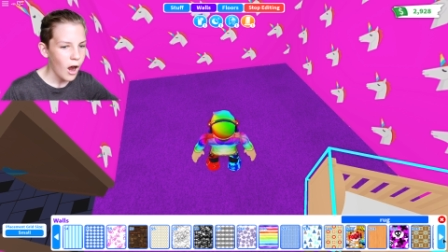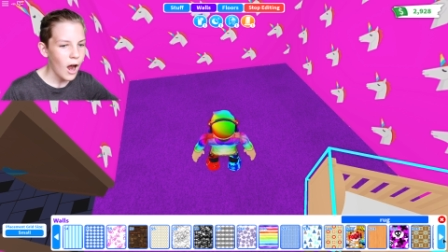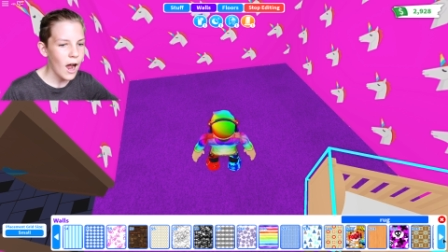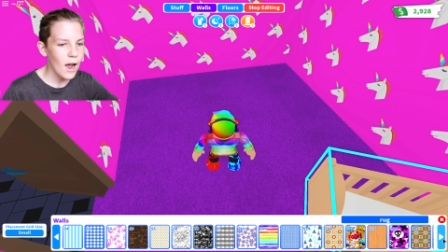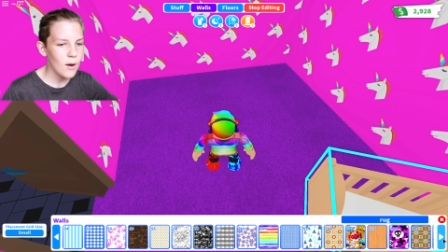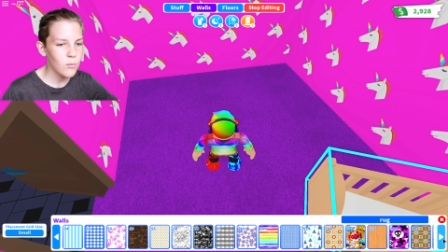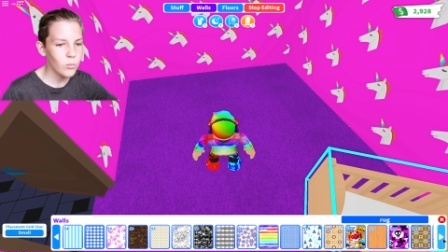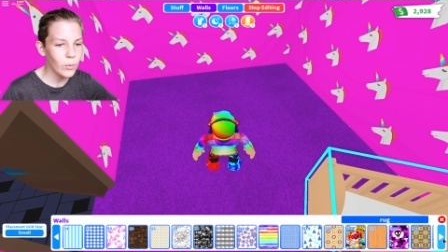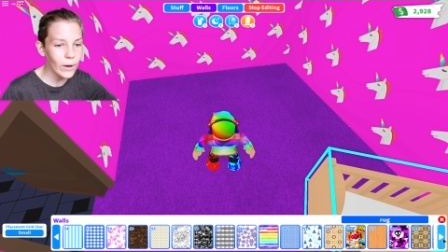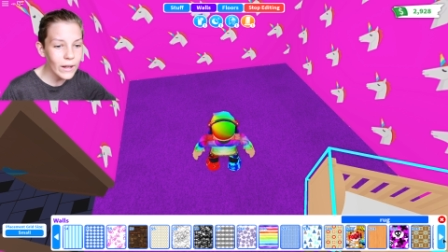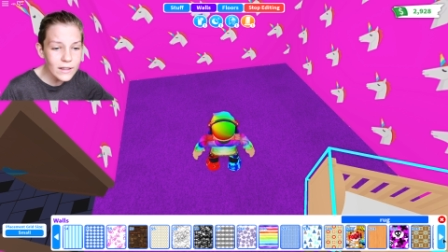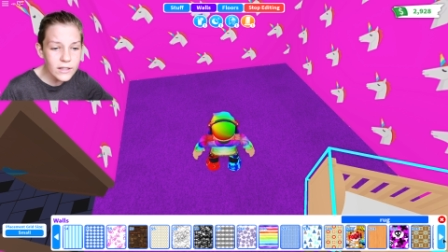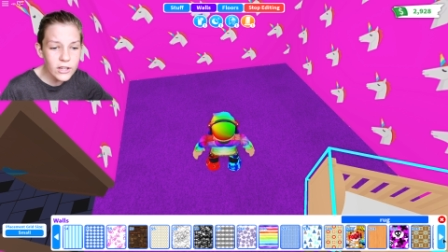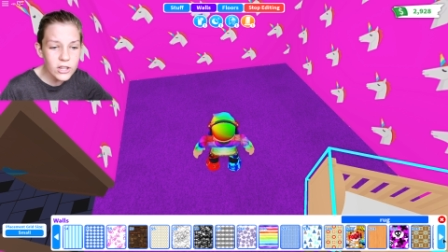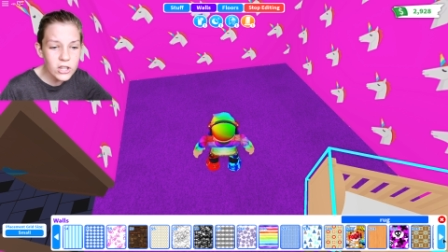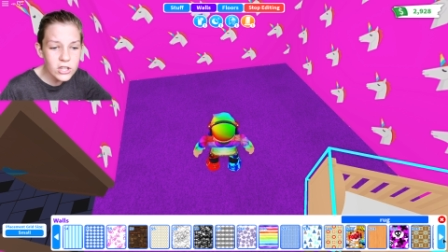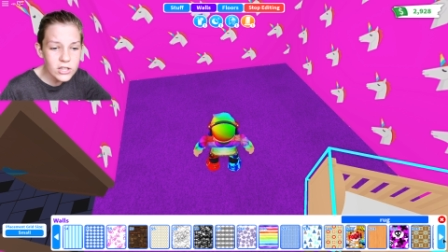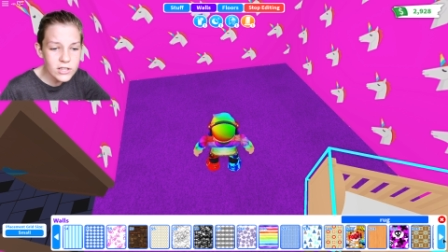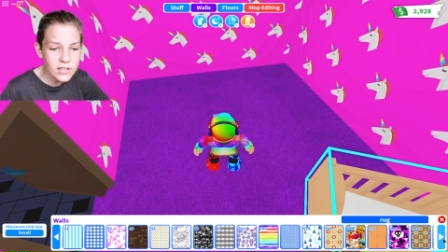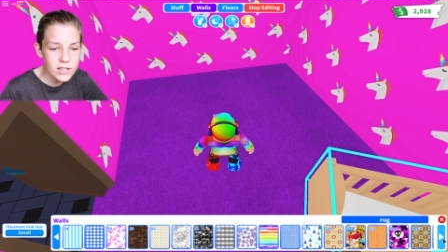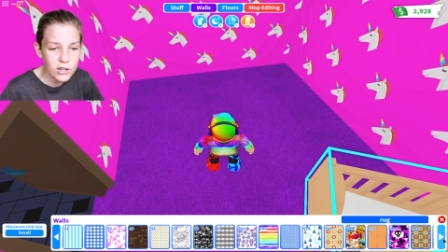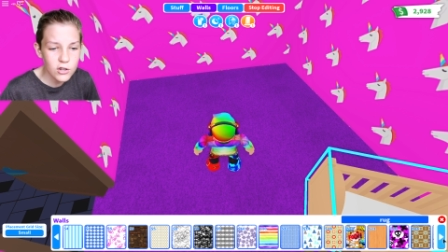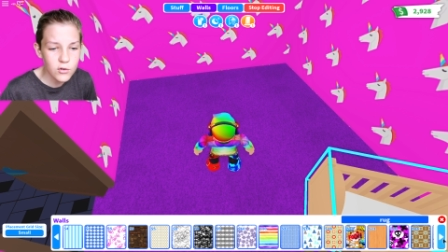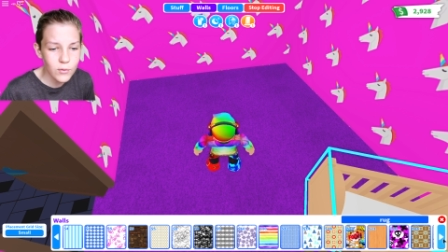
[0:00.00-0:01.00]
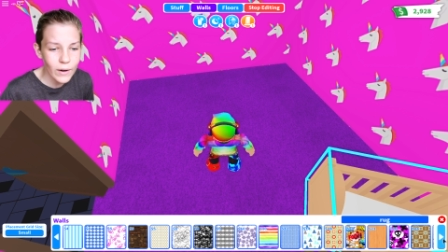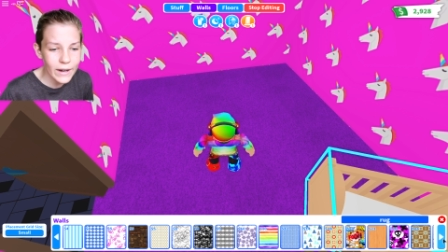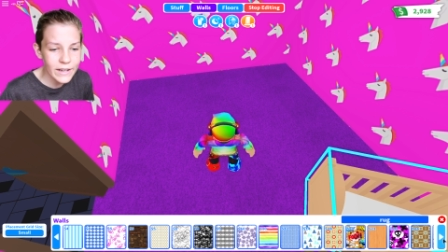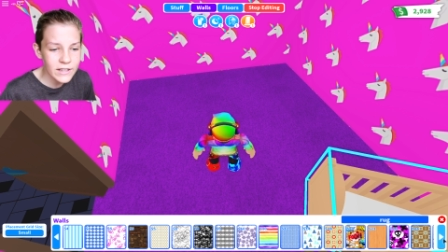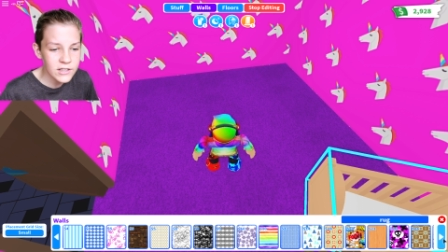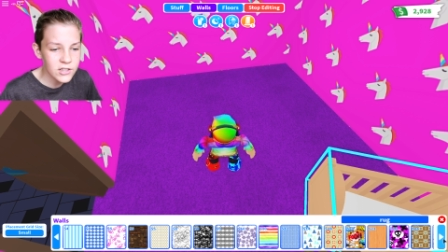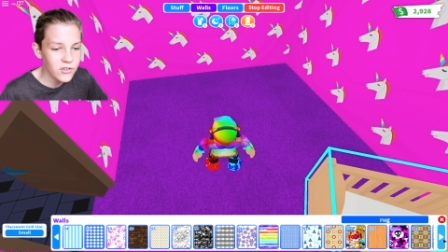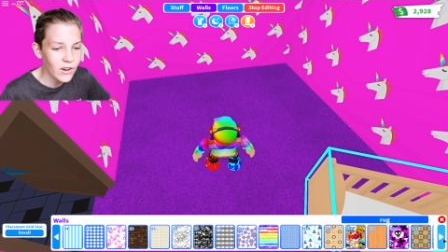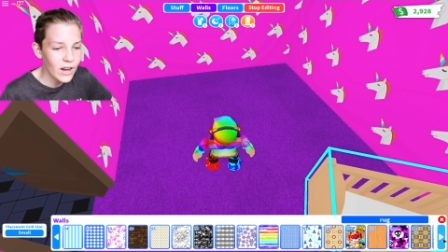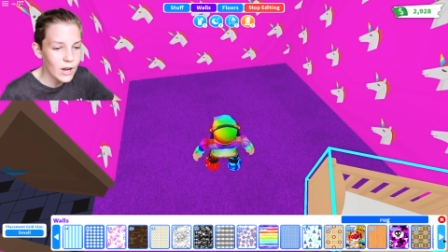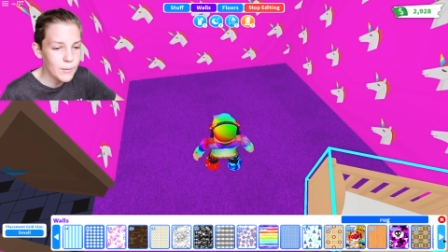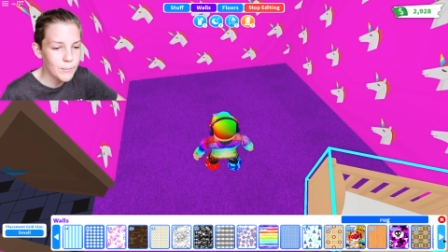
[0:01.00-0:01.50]
I will use a
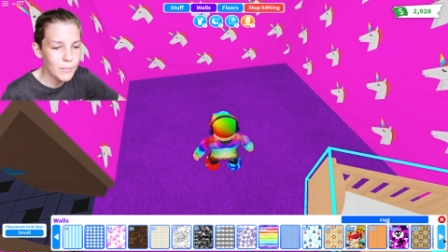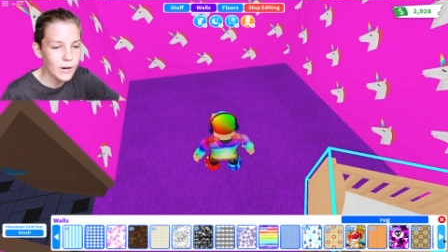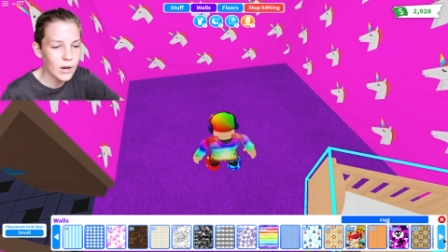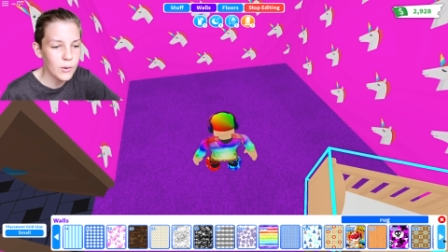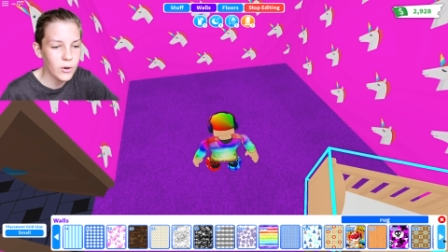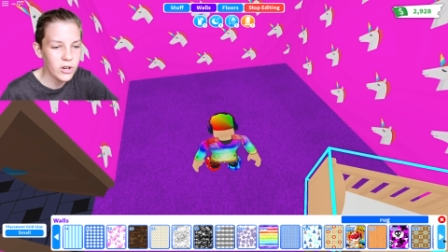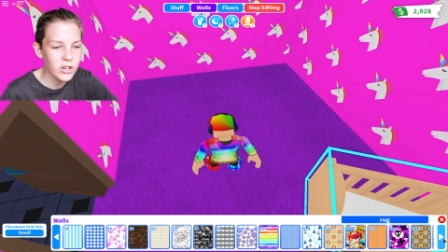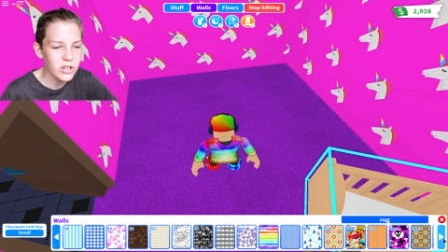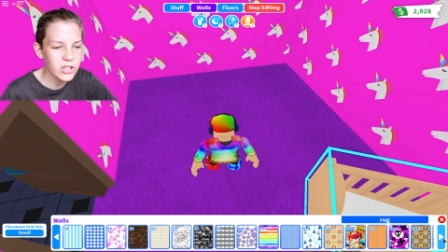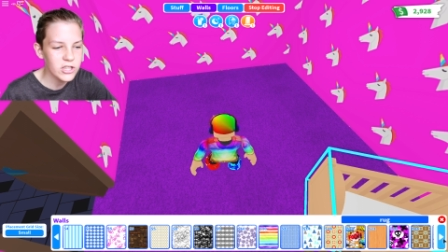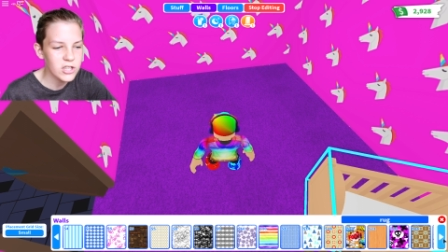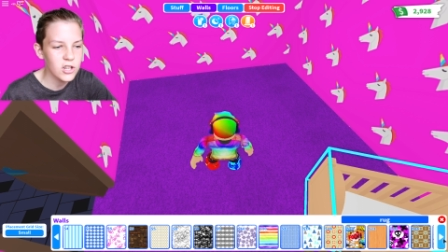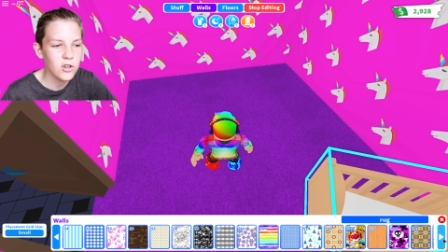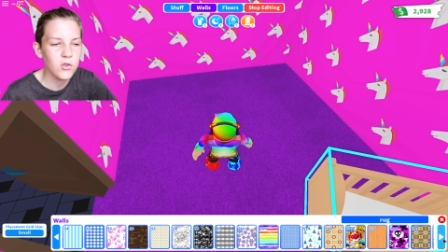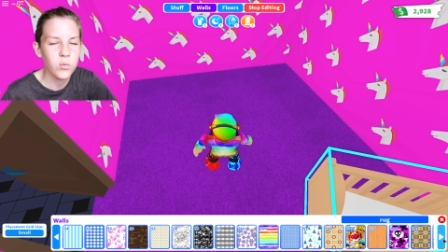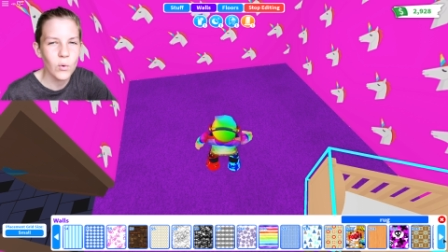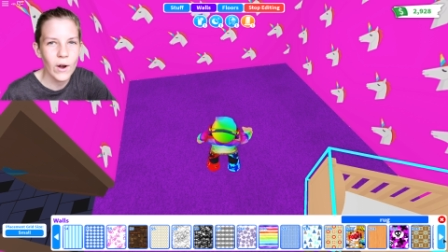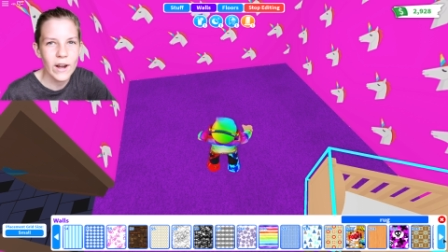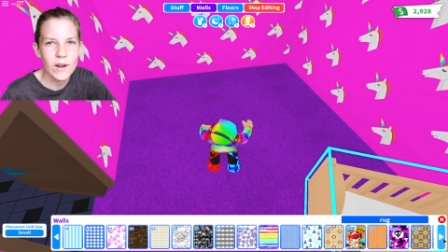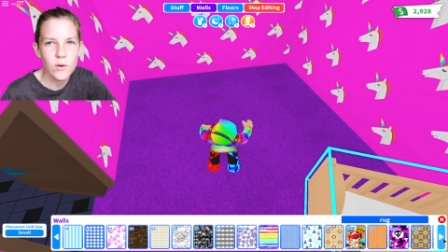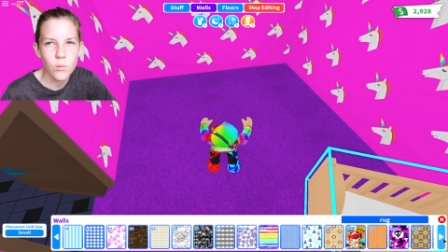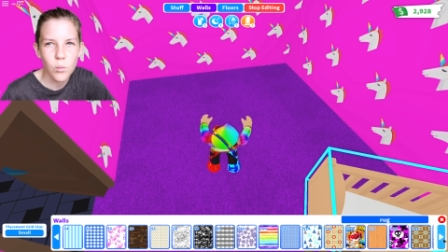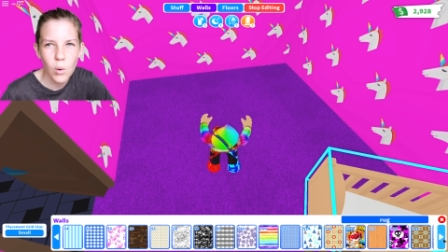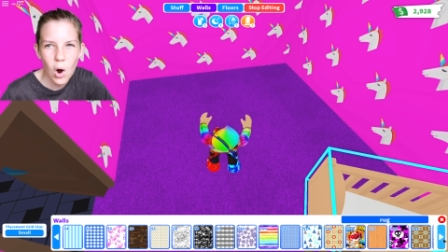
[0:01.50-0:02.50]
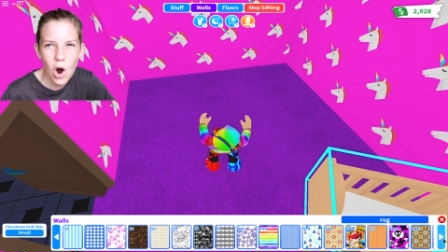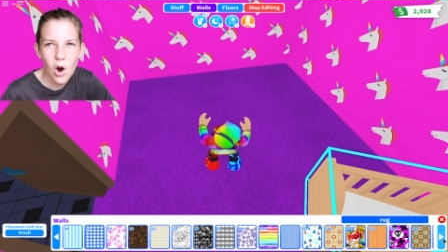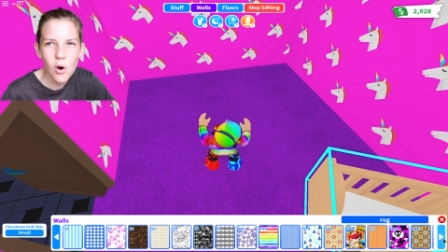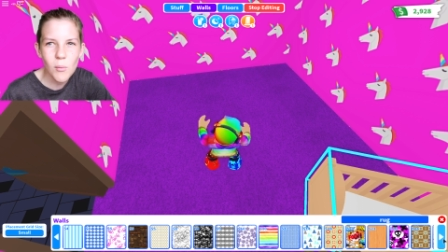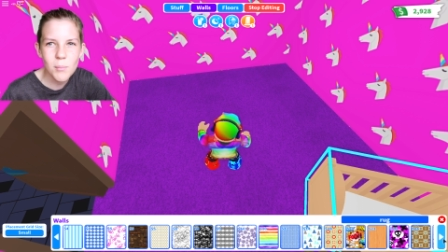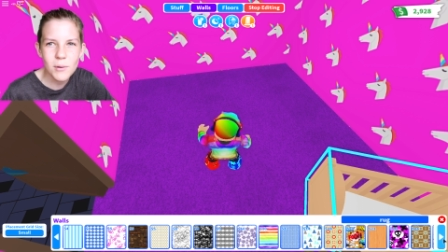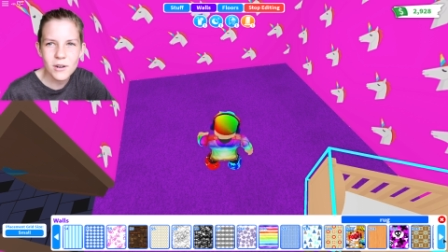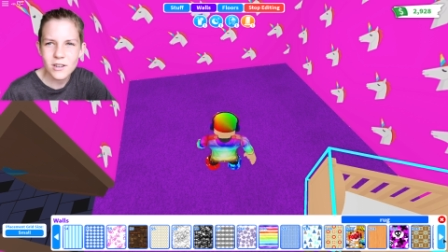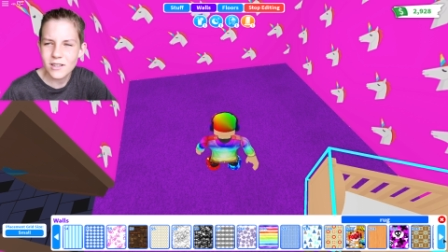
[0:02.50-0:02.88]
green screen, but I won't use a green wall